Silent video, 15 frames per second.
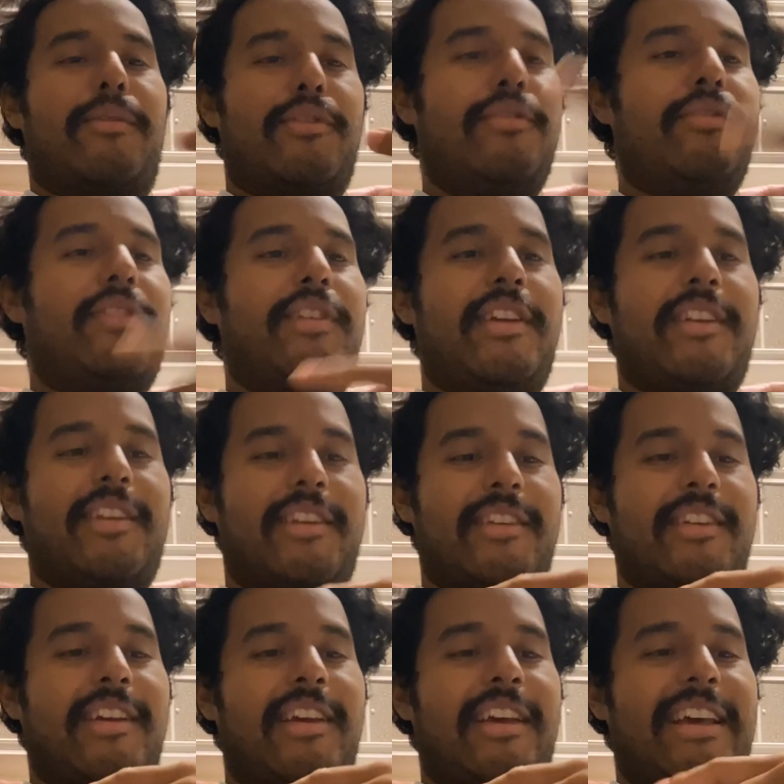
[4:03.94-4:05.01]
roofing and
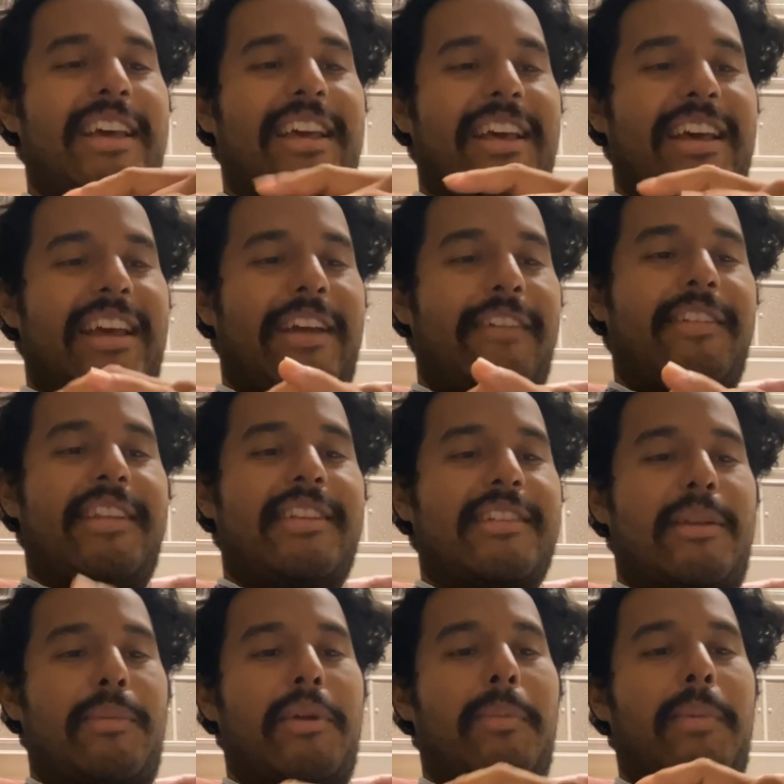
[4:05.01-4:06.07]
everything's
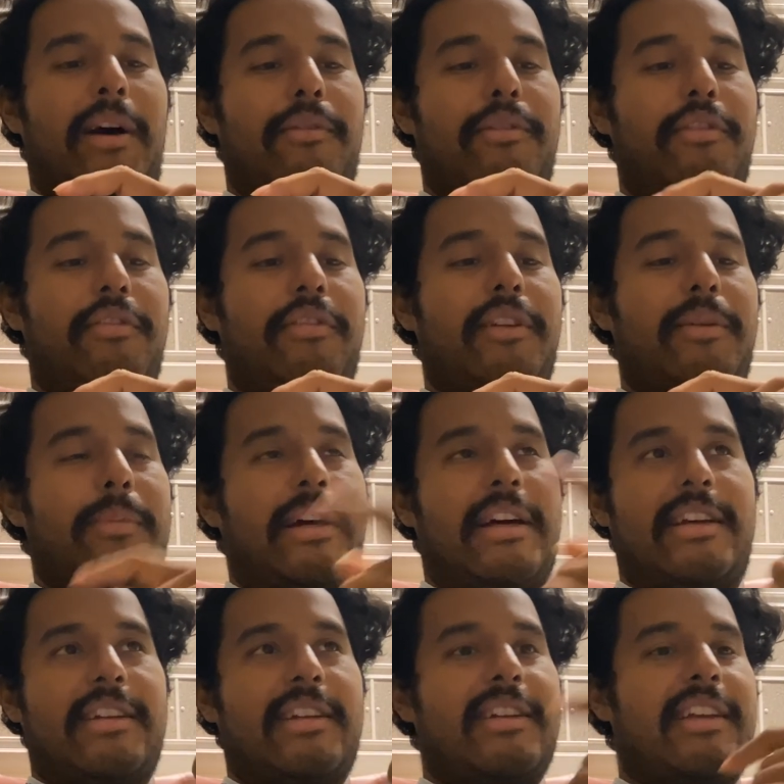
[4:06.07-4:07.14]
going to be about roofing.
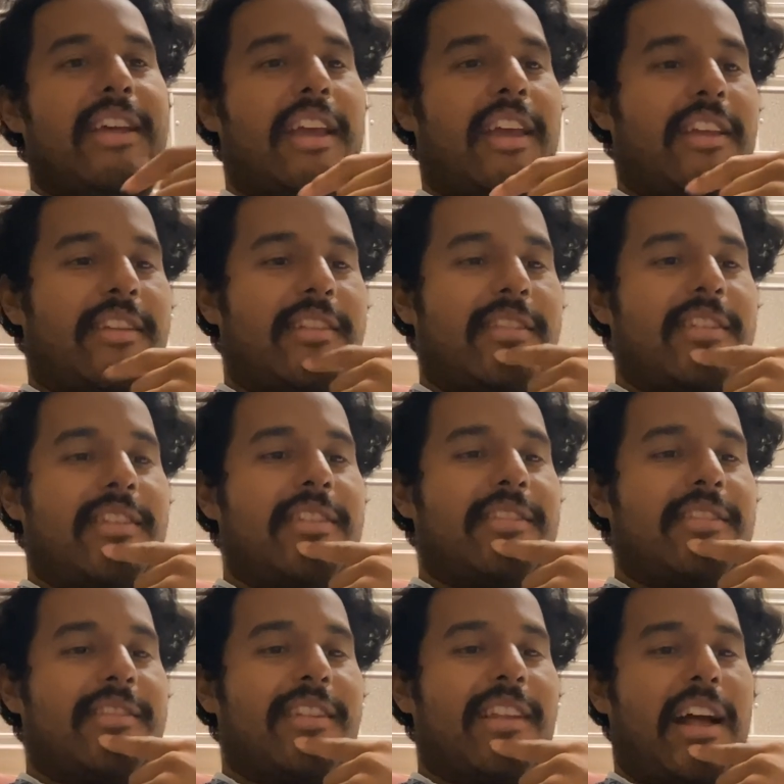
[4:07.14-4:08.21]
But, hey,
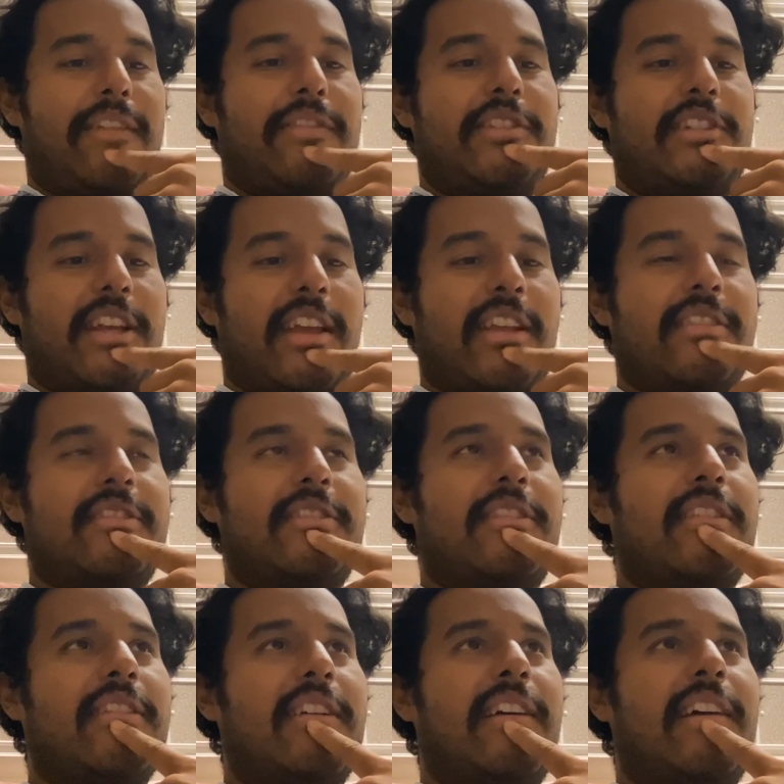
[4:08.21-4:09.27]
life's changed.
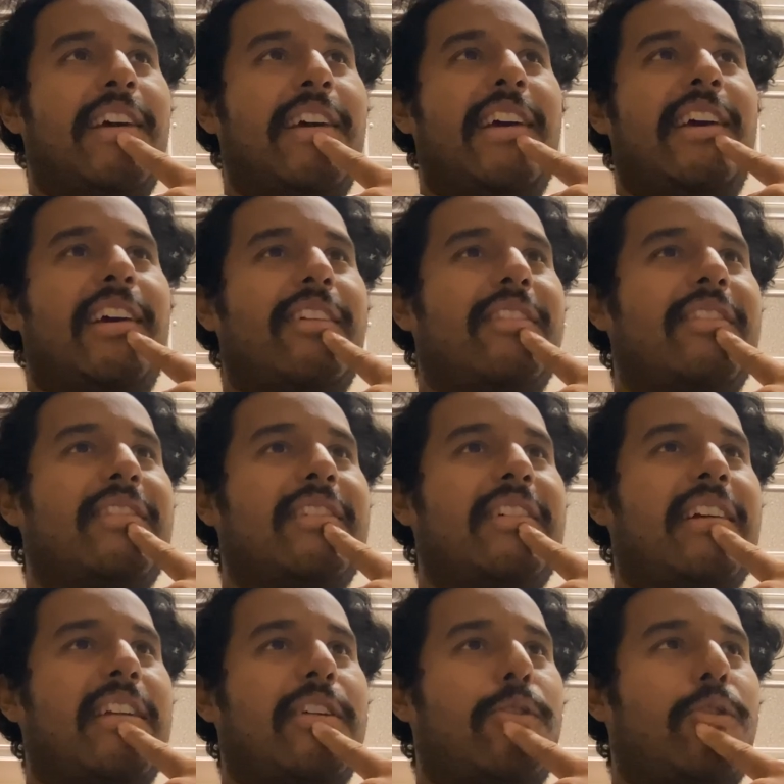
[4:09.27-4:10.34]

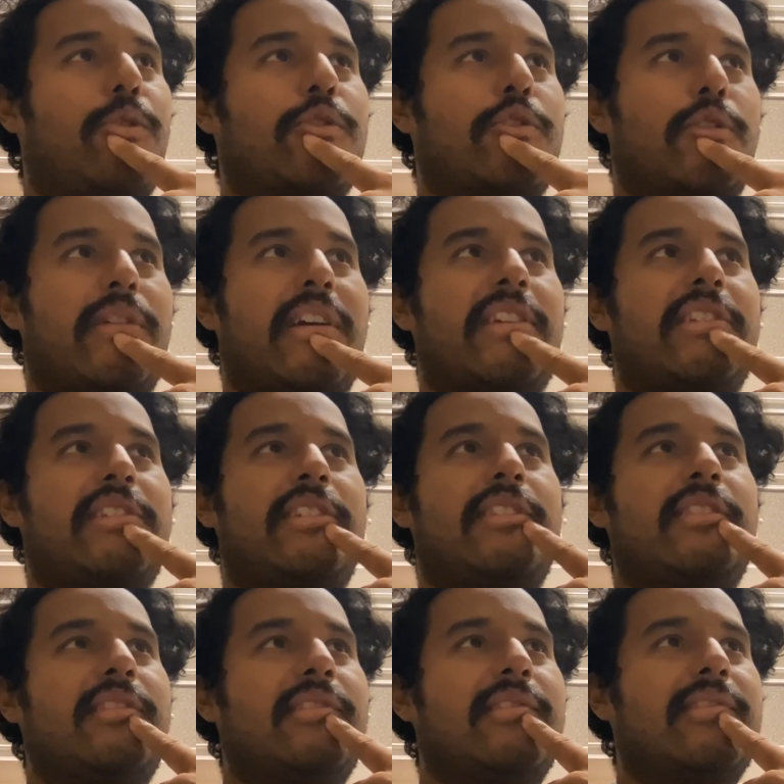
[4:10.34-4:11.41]
Got a course
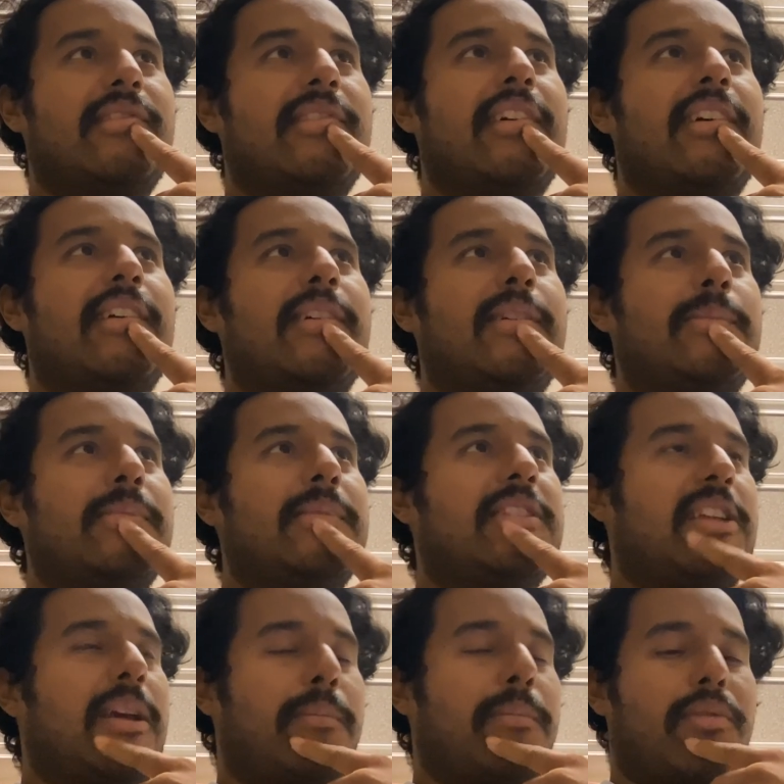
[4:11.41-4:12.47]
correction. Um, it's
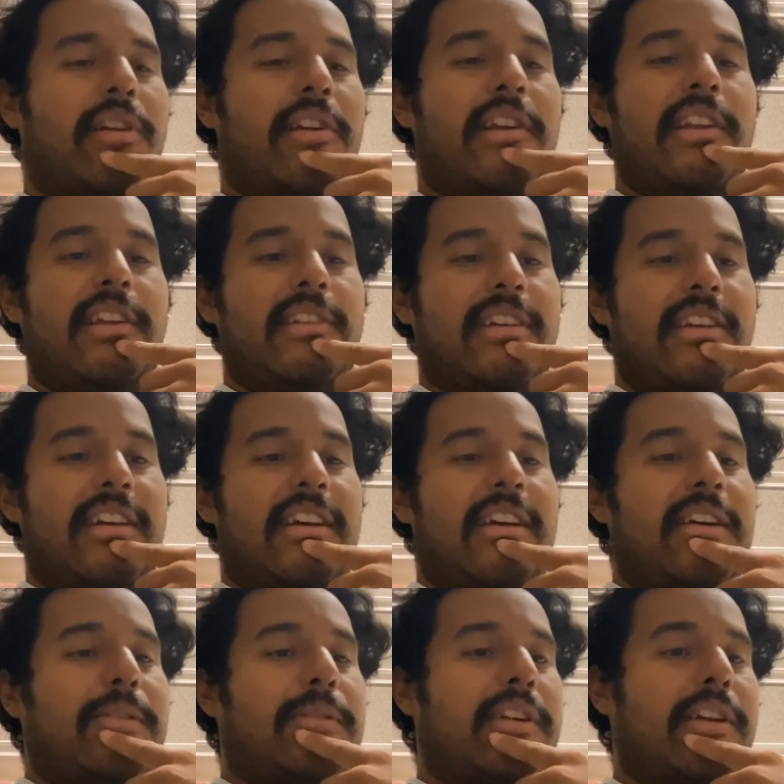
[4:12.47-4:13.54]
temporary.
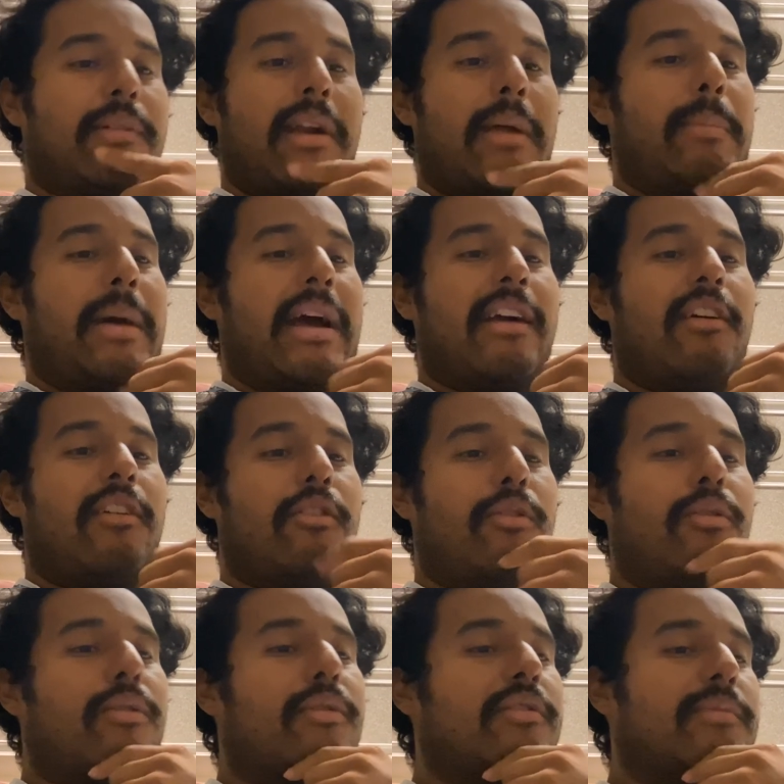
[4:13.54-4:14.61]
We'll get right back on
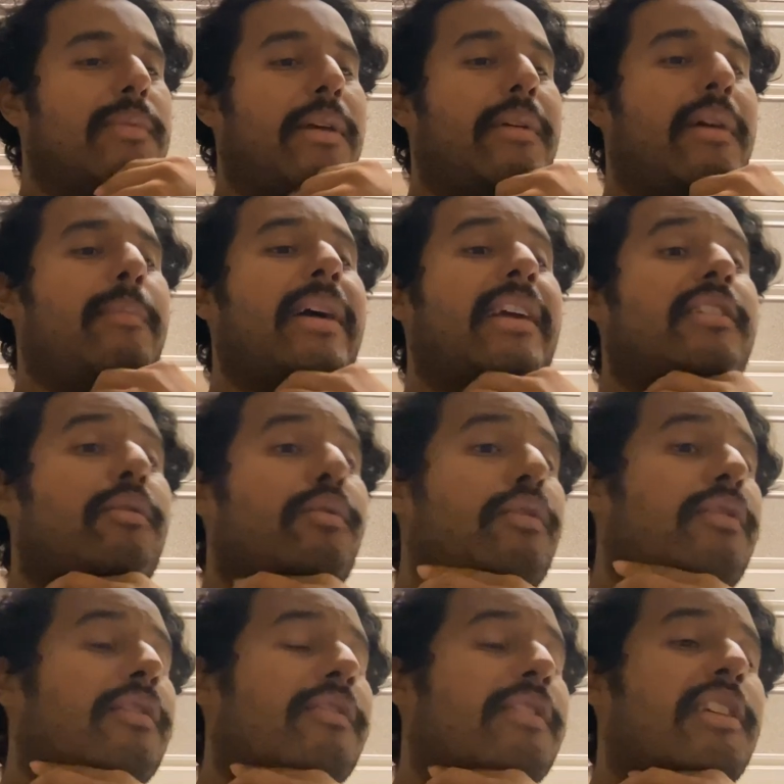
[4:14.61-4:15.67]
course. Maybe right back to
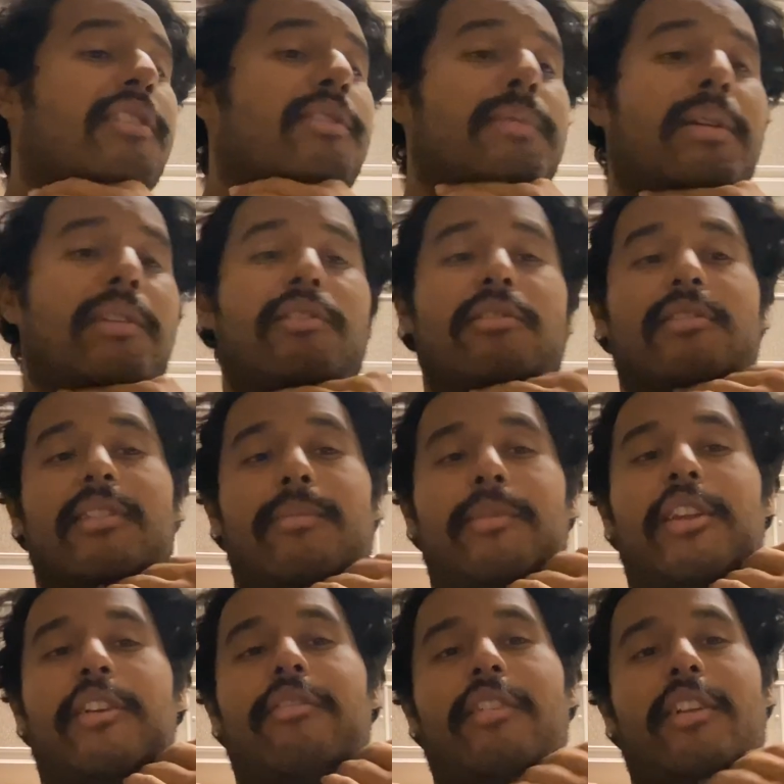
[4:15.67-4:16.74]
roofing videos. Maybe a little something
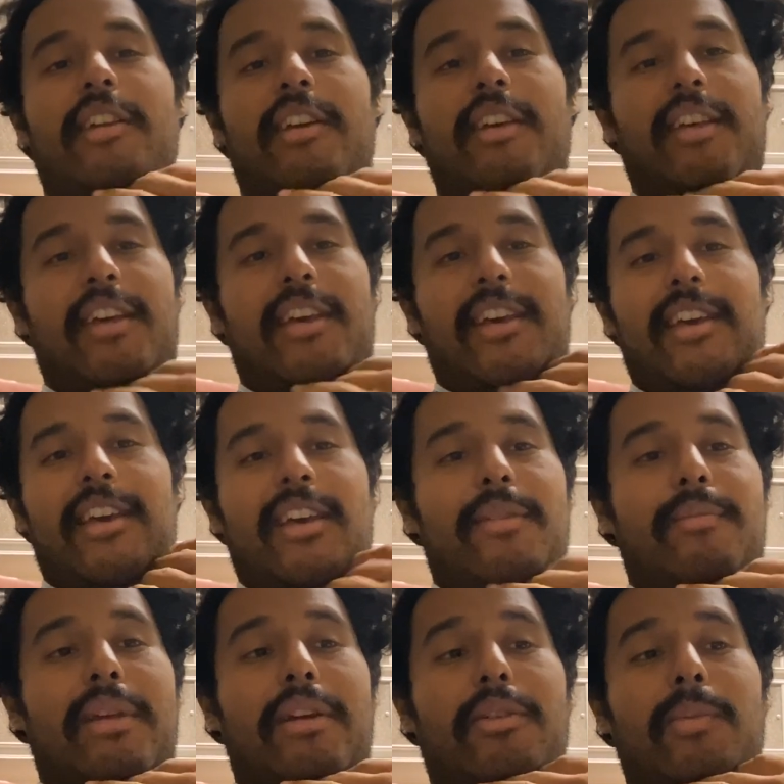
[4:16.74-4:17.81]
different.
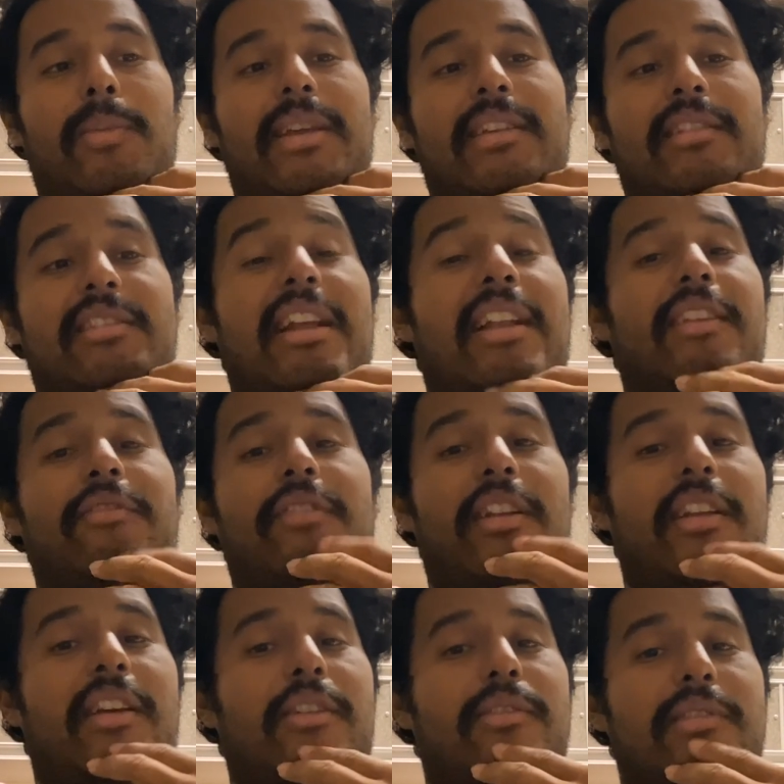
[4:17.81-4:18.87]
Maybe it'll be selling
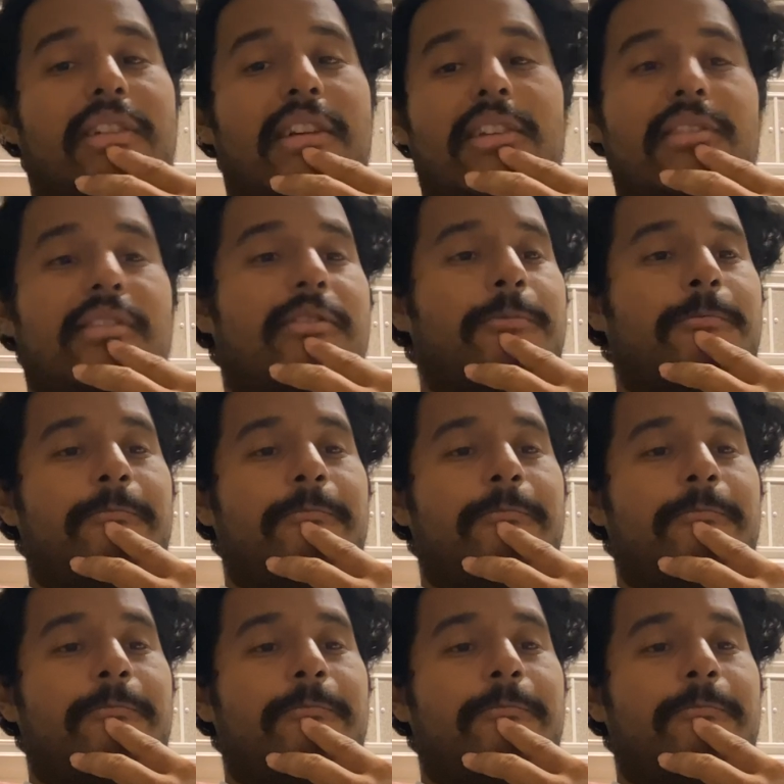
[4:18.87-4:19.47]
videos because